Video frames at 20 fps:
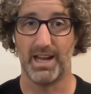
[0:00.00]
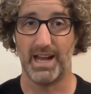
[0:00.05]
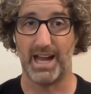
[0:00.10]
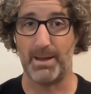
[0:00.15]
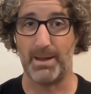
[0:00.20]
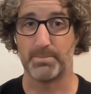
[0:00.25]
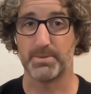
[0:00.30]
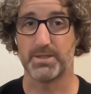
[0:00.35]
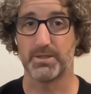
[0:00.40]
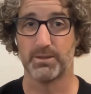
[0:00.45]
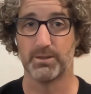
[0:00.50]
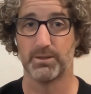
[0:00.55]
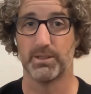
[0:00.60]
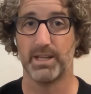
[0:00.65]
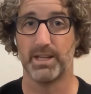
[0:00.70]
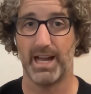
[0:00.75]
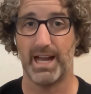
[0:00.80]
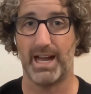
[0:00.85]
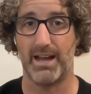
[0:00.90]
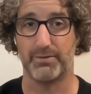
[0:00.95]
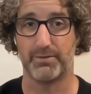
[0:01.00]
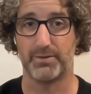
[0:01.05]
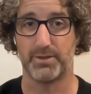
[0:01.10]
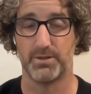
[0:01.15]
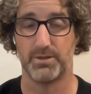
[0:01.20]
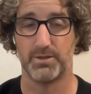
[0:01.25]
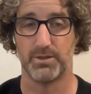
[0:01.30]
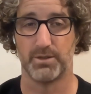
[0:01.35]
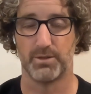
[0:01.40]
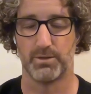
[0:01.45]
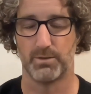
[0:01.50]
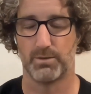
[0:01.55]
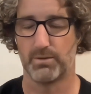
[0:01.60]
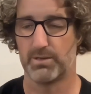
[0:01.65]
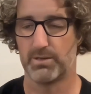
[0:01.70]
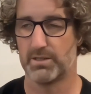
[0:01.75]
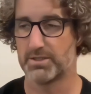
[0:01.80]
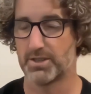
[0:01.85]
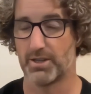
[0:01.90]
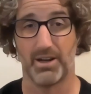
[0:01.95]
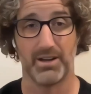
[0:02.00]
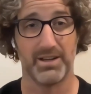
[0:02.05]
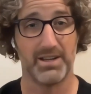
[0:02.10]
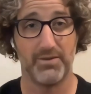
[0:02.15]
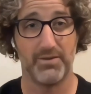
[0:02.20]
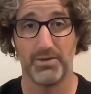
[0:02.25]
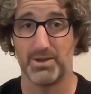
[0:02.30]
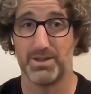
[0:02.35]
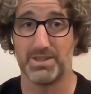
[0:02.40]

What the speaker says: absolutely have to do. So I'll give you an